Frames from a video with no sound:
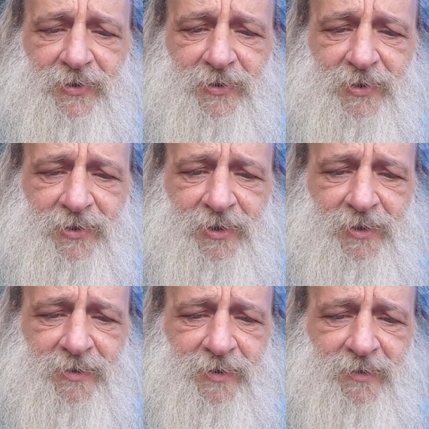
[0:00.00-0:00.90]
This is
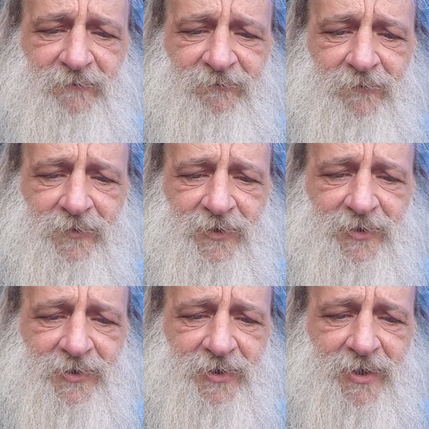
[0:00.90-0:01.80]
1940s
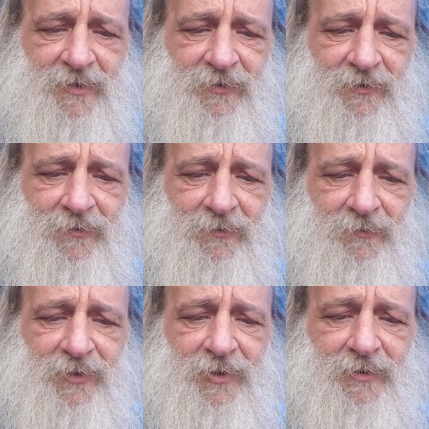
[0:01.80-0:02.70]
style, the old
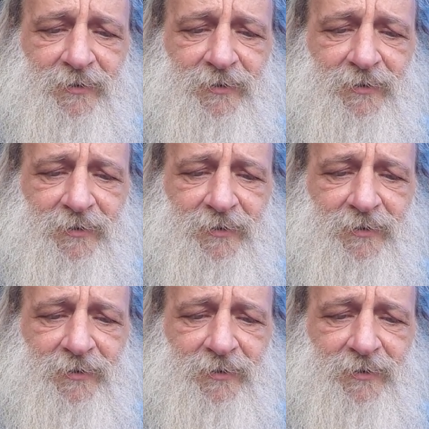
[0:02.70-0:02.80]
way.